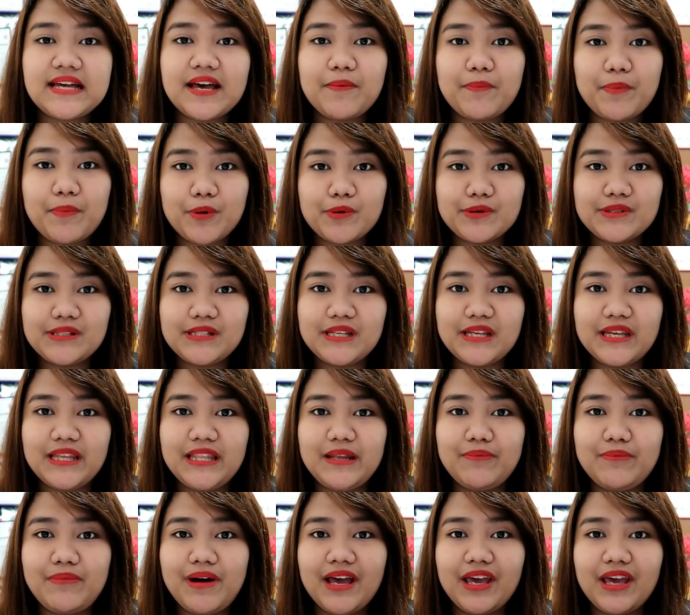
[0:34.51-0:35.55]
I
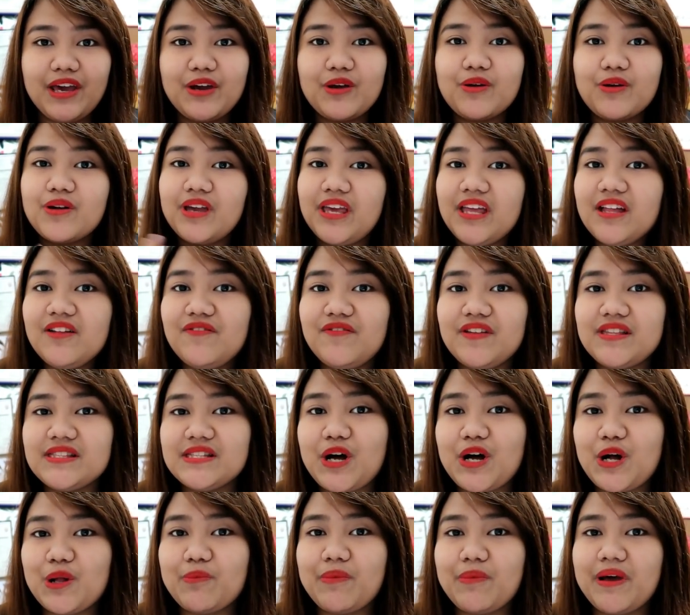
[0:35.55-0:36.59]
posted my Korean visa
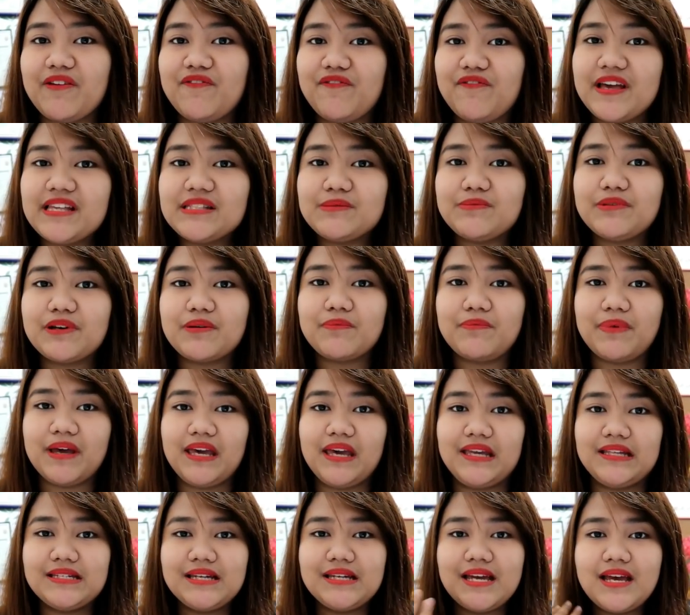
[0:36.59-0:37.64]
on my Facebook
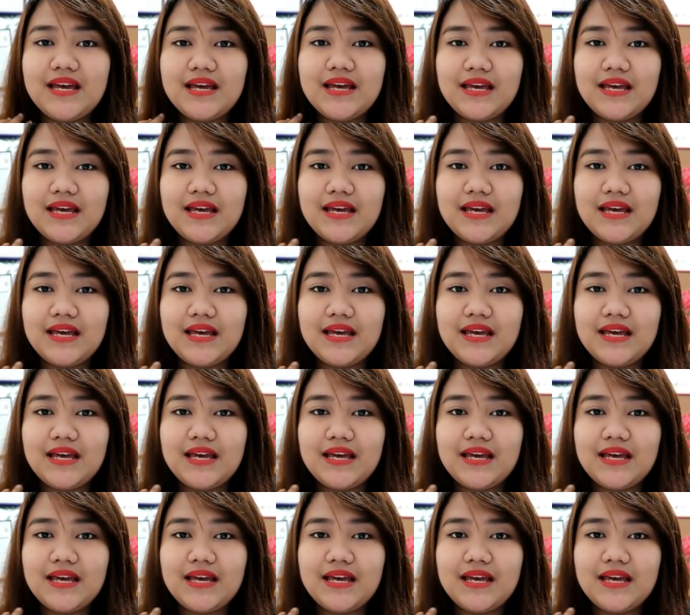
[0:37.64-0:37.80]
page